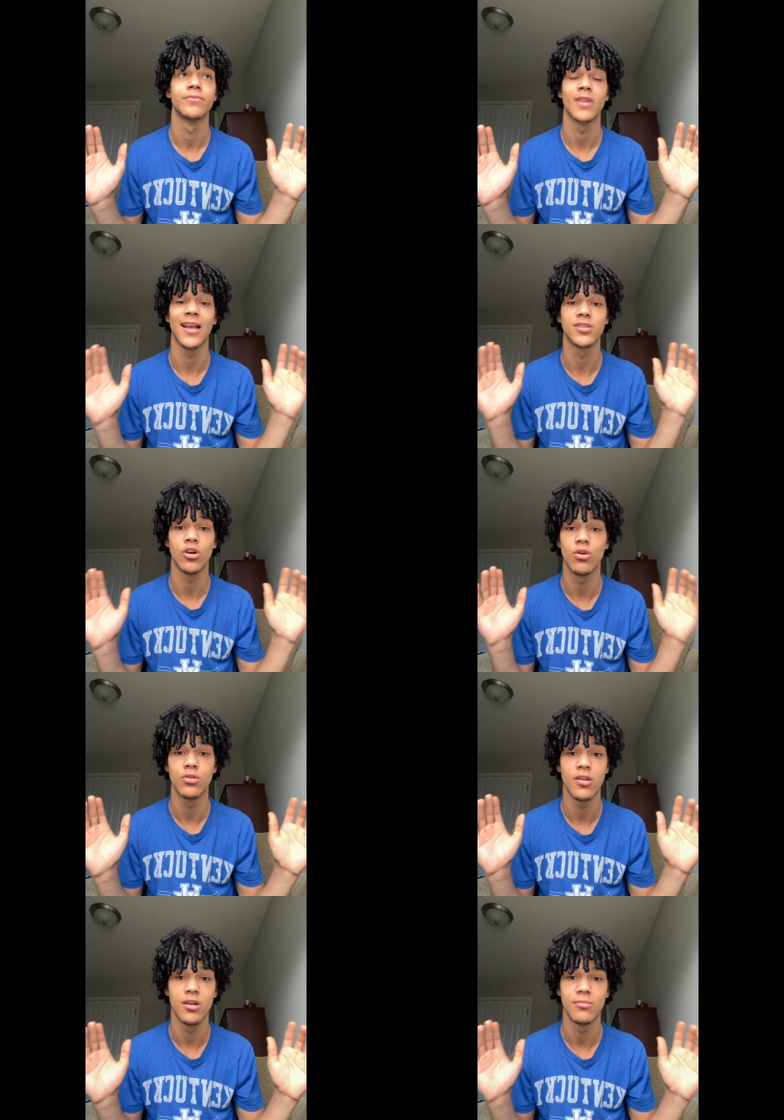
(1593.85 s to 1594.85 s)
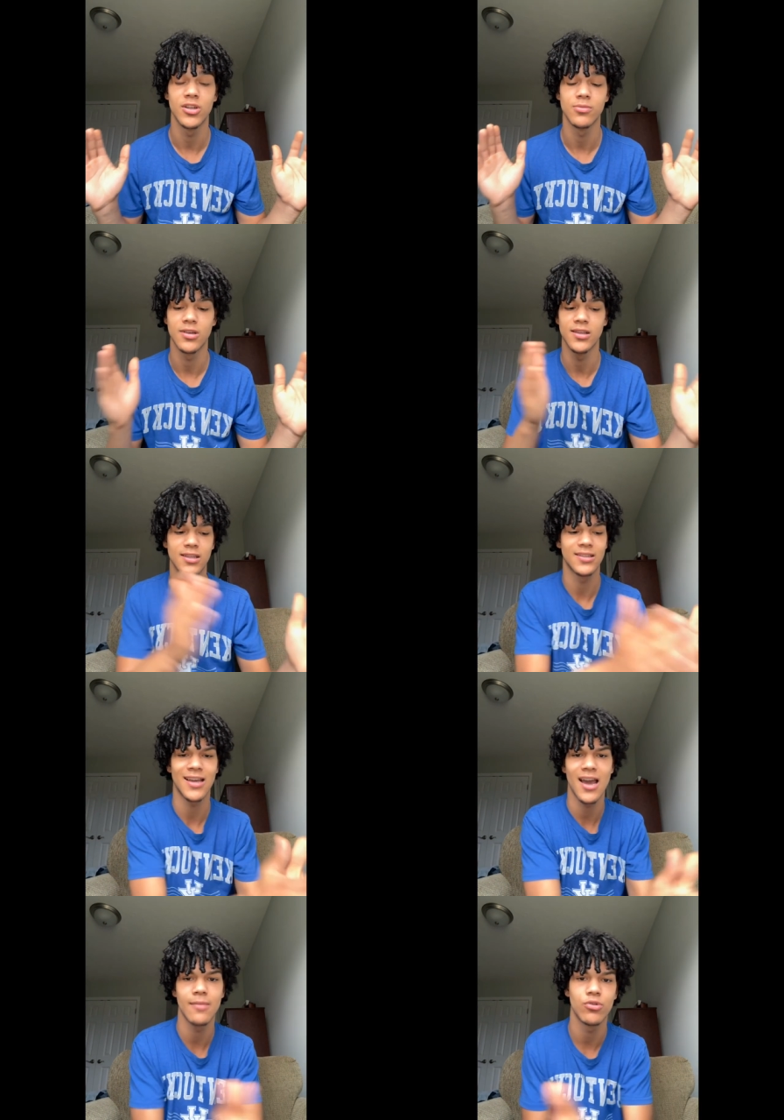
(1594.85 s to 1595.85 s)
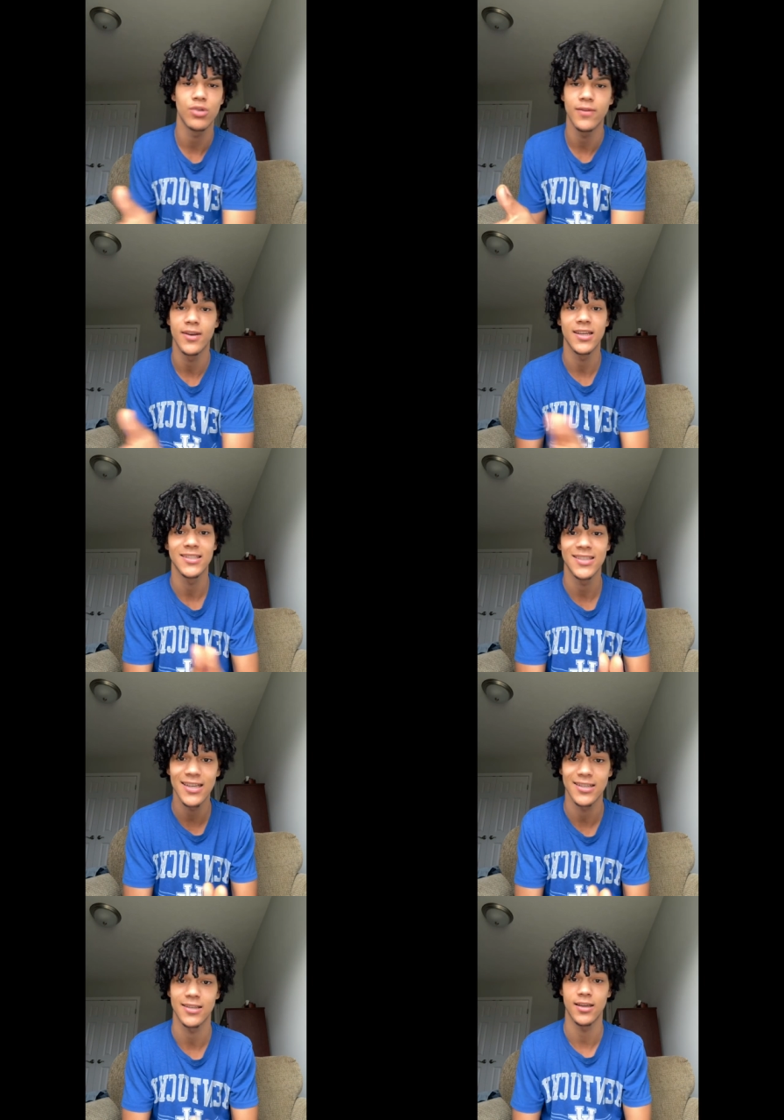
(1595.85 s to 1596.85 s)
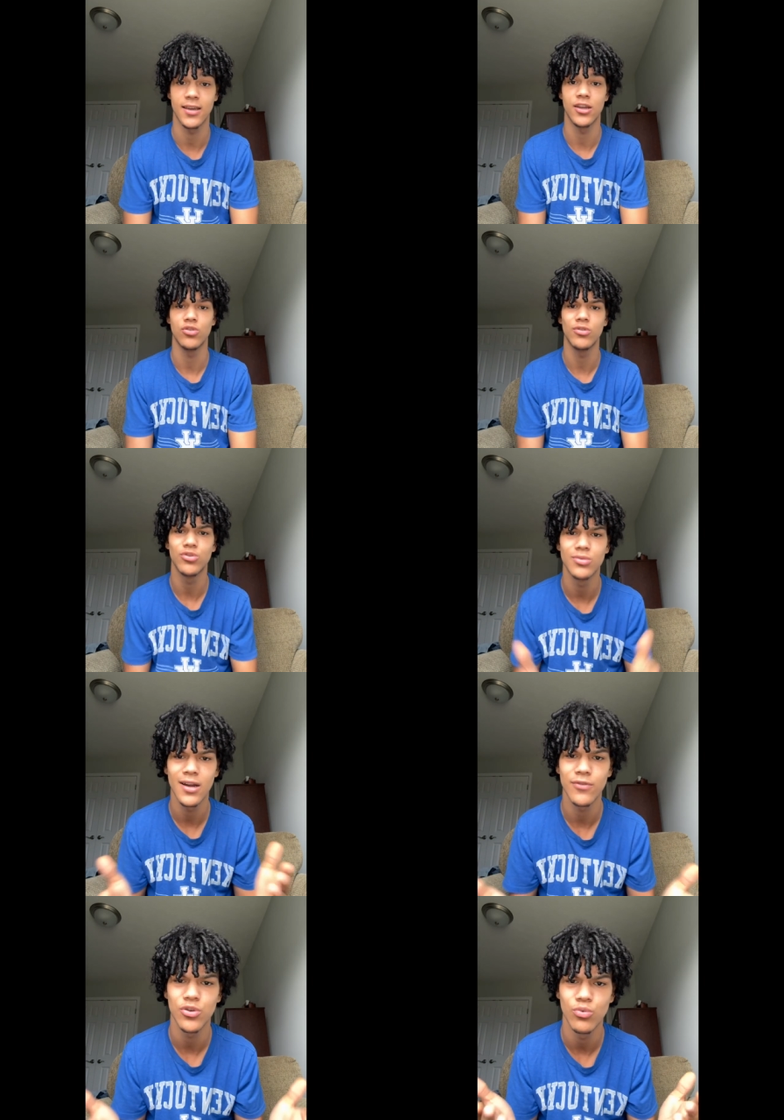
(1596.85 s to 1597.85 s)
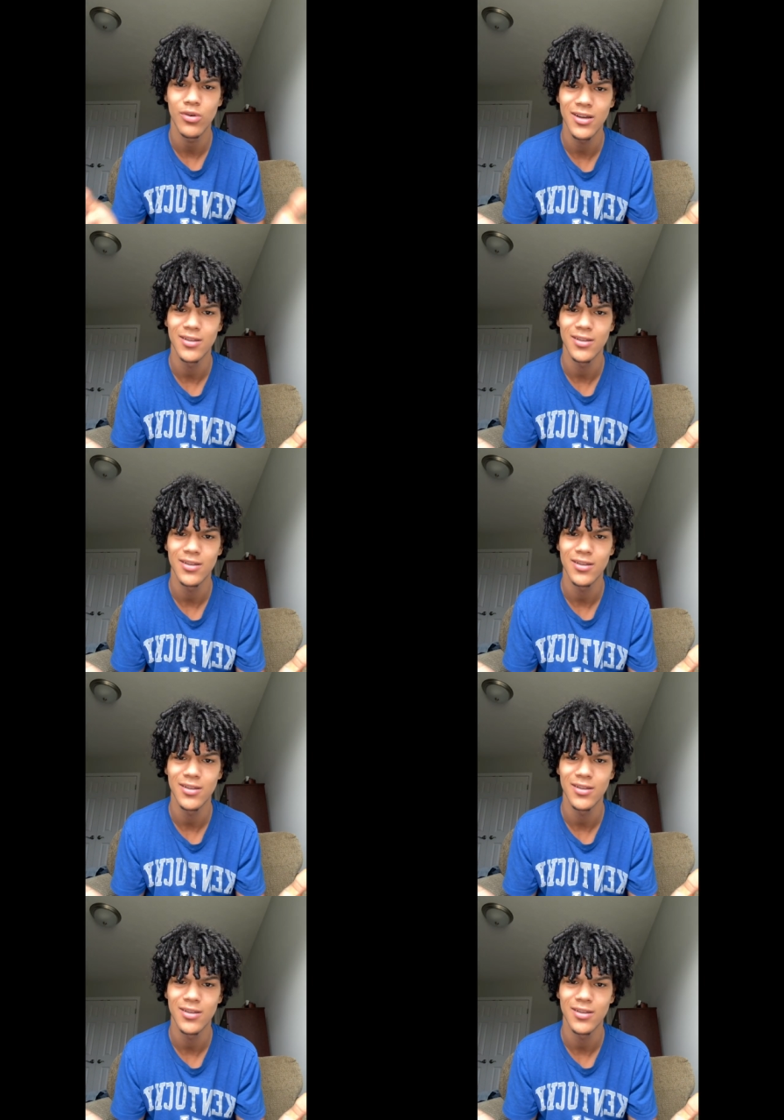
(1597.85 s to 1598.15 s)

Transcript: That's a whole nother dimension because time don't even exist, nigga, and you can do whatever you want.